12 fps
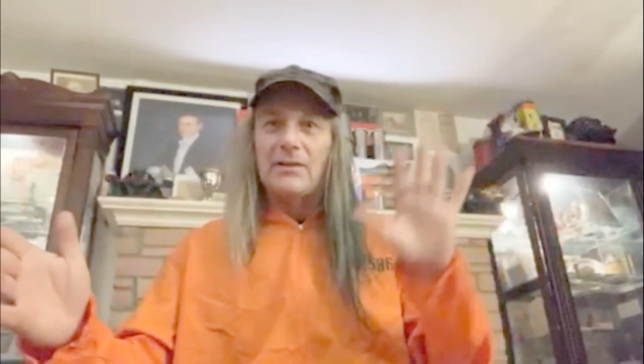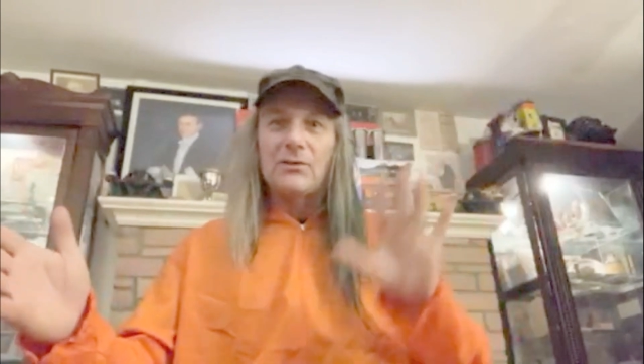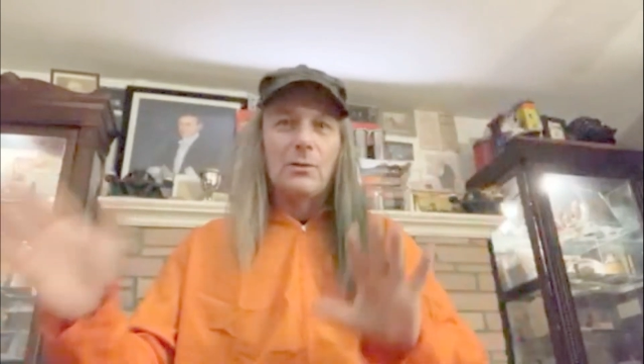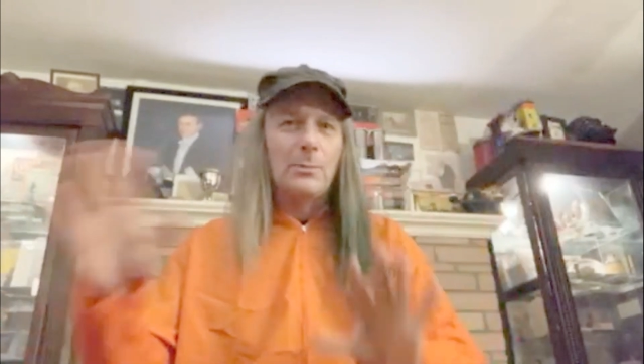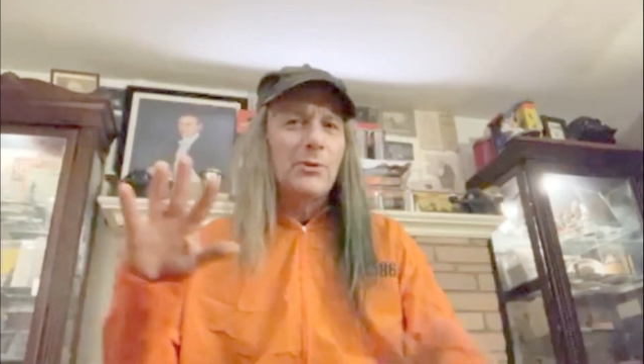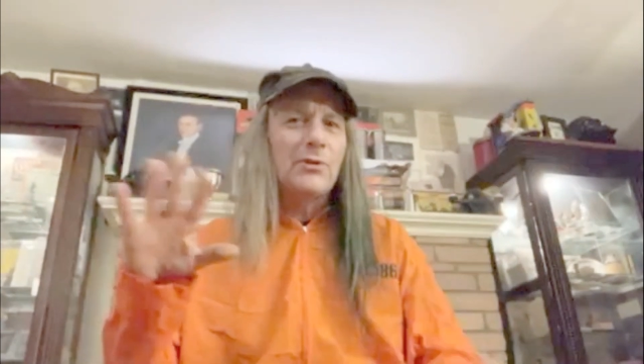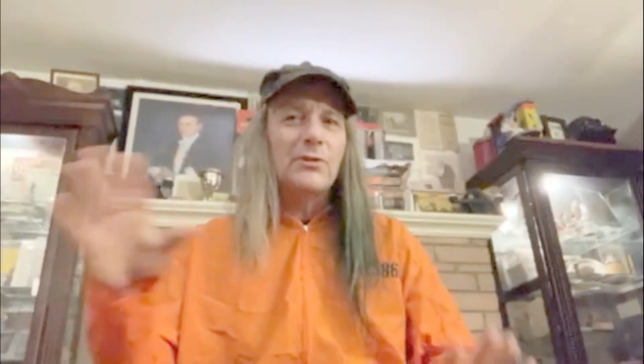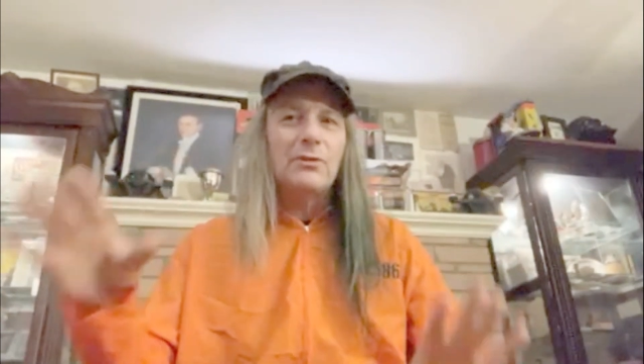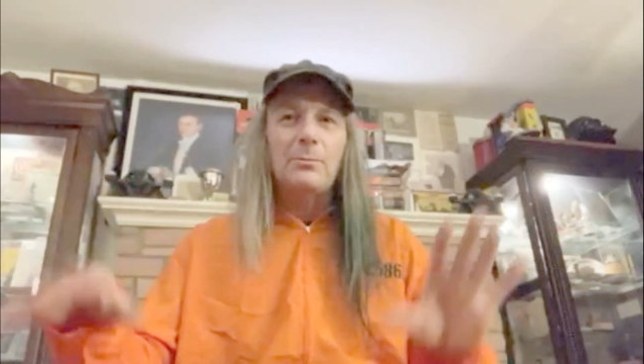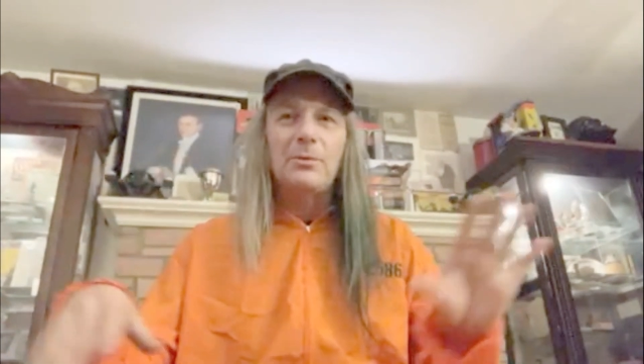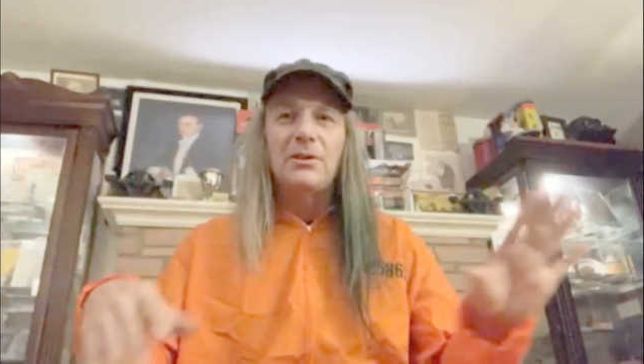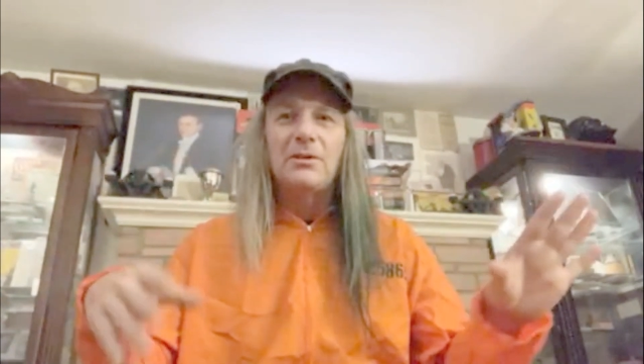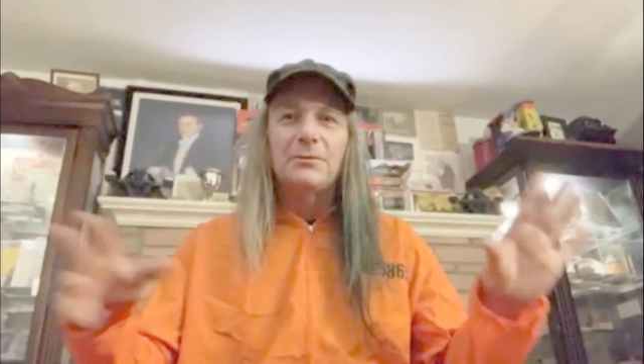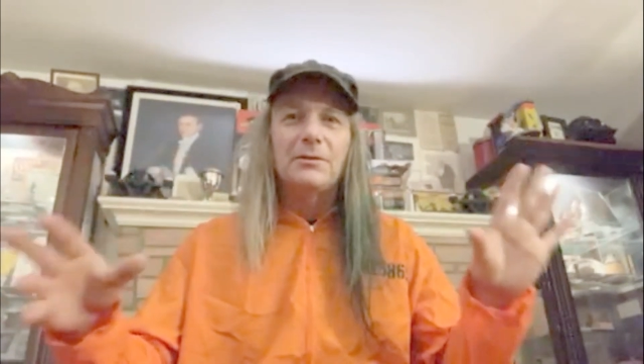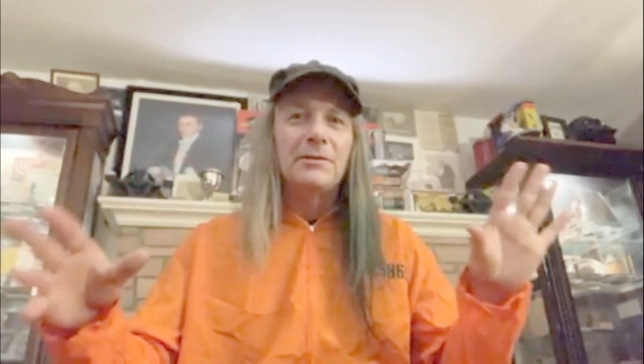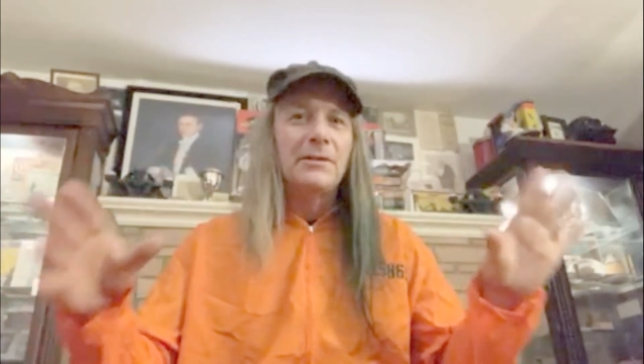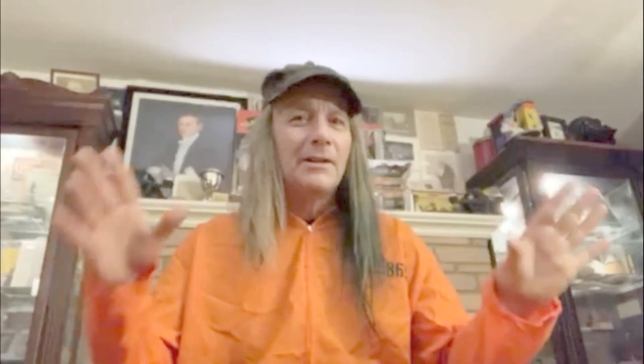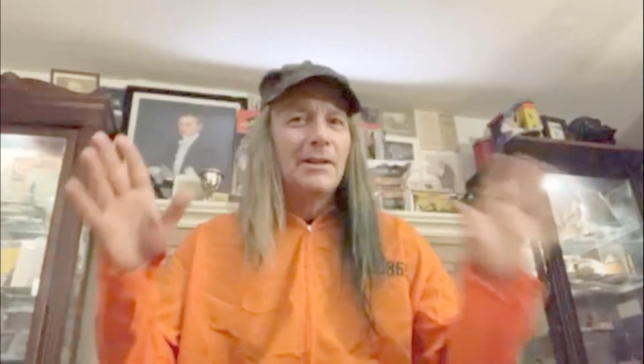So I'm just going to be
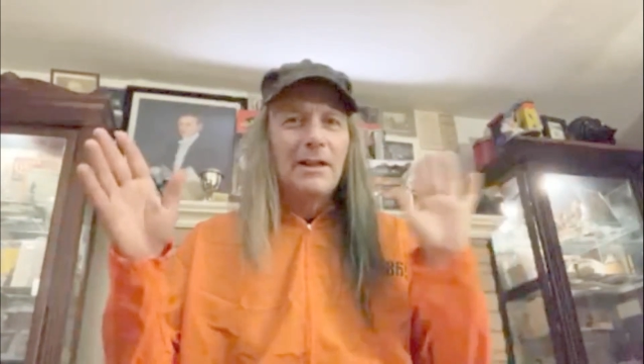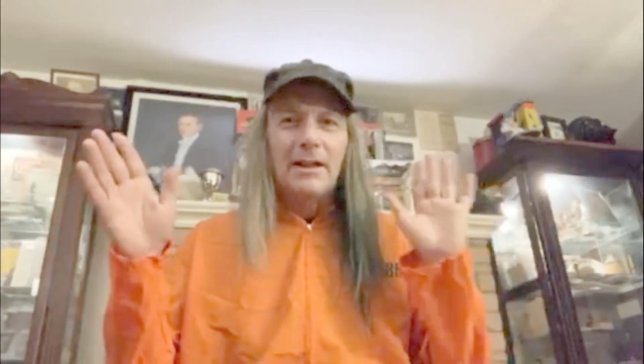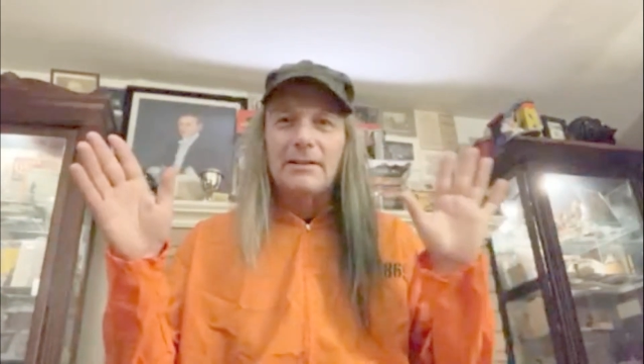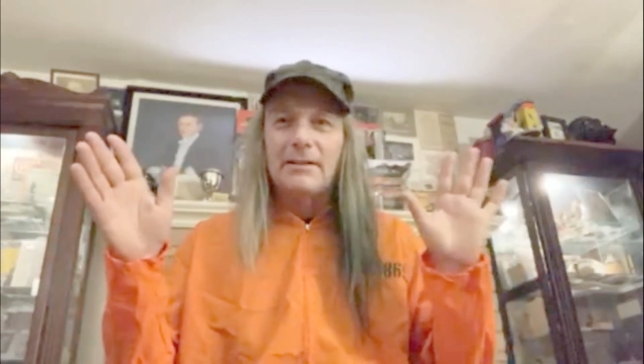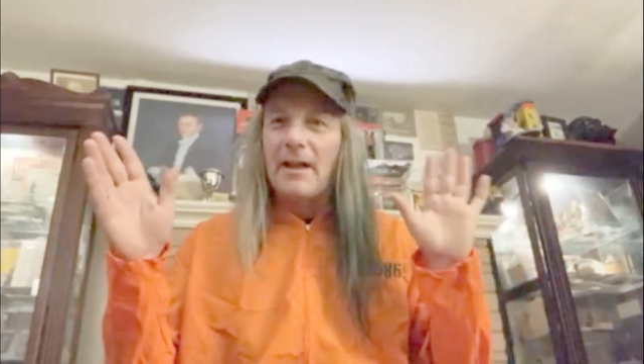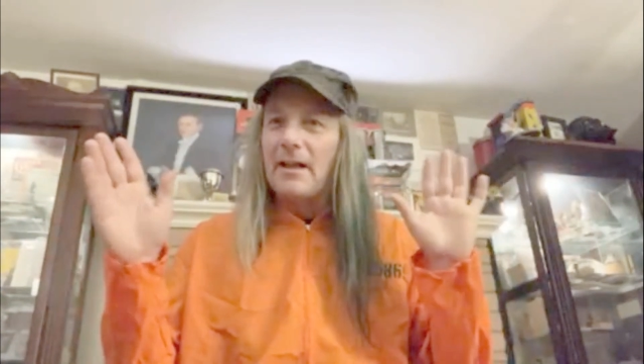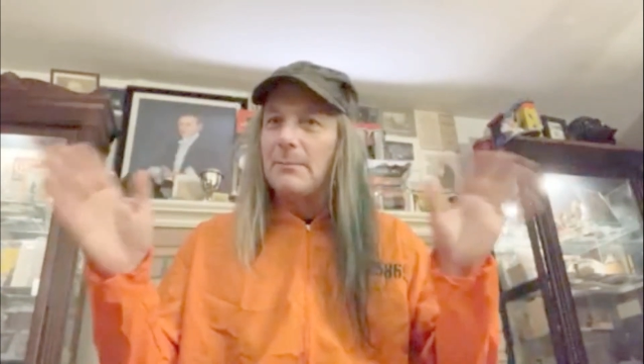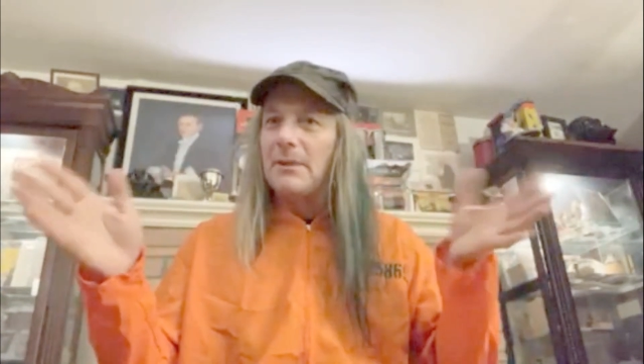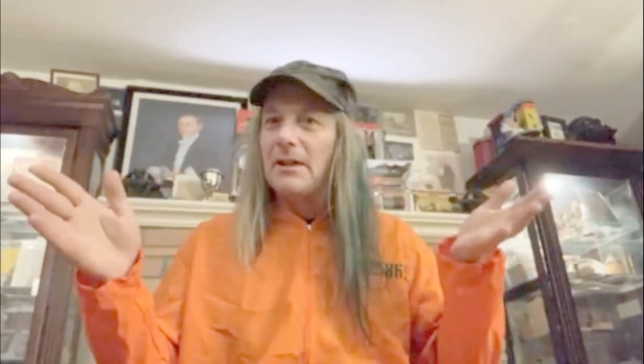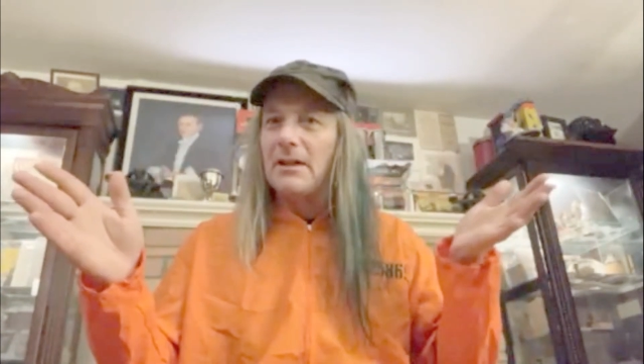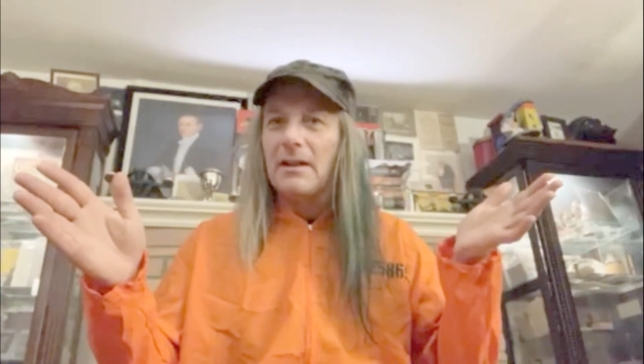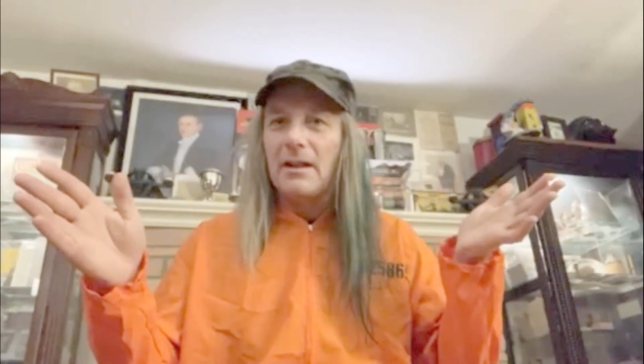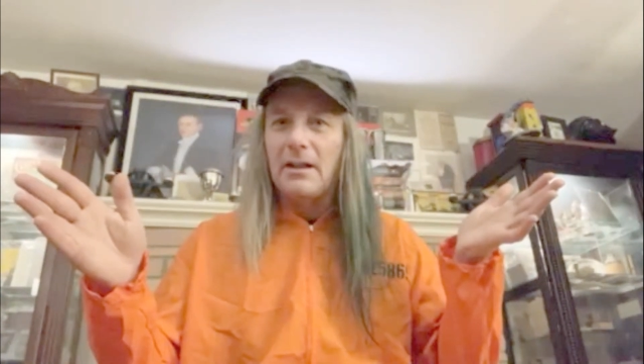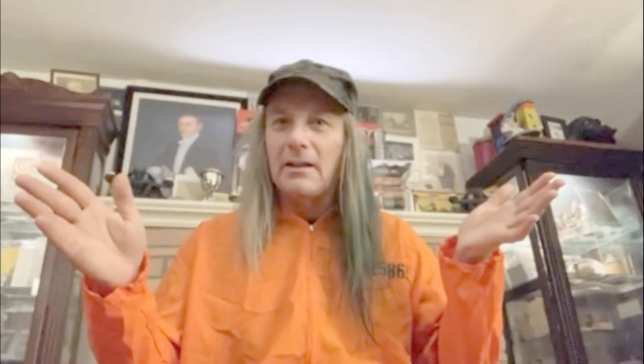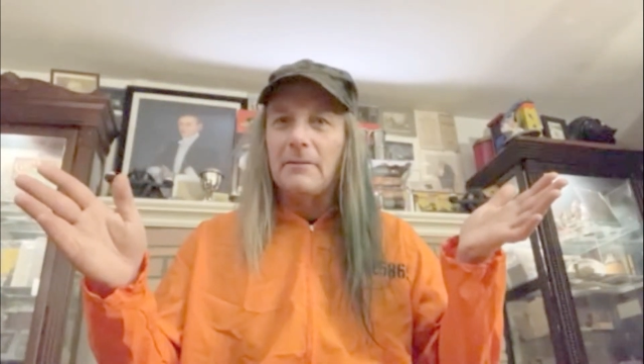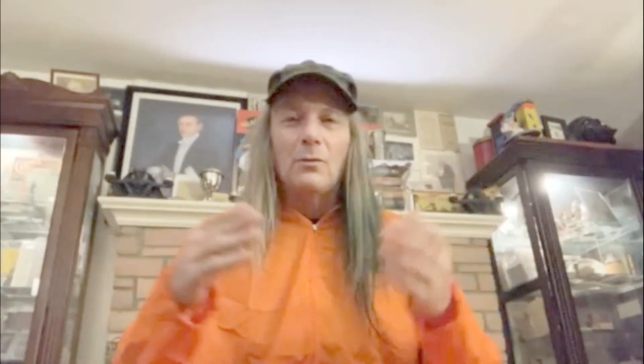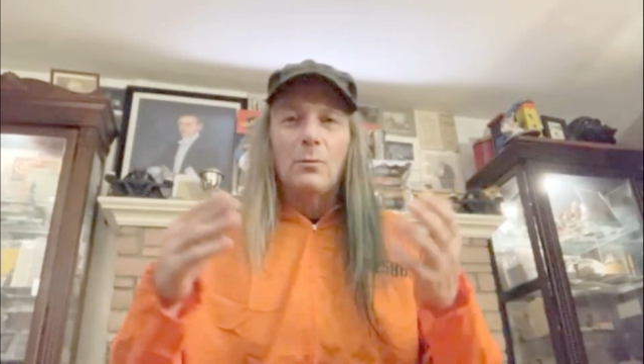doing a 10-minute gig